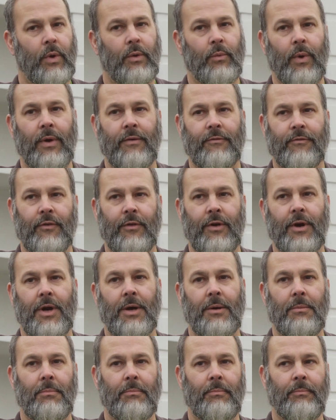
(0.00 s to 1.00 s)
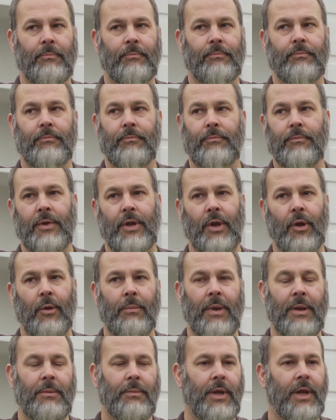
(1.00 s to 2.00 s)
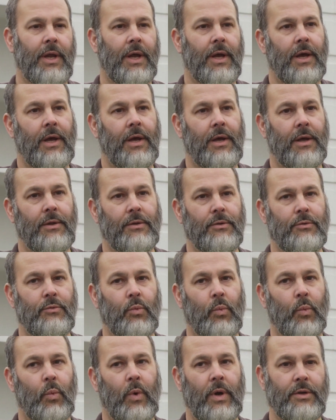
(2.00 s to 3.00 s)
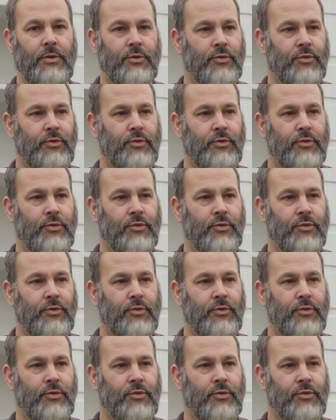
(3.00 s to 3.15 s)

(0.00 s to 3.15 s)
we went from, you know, maybe uh, one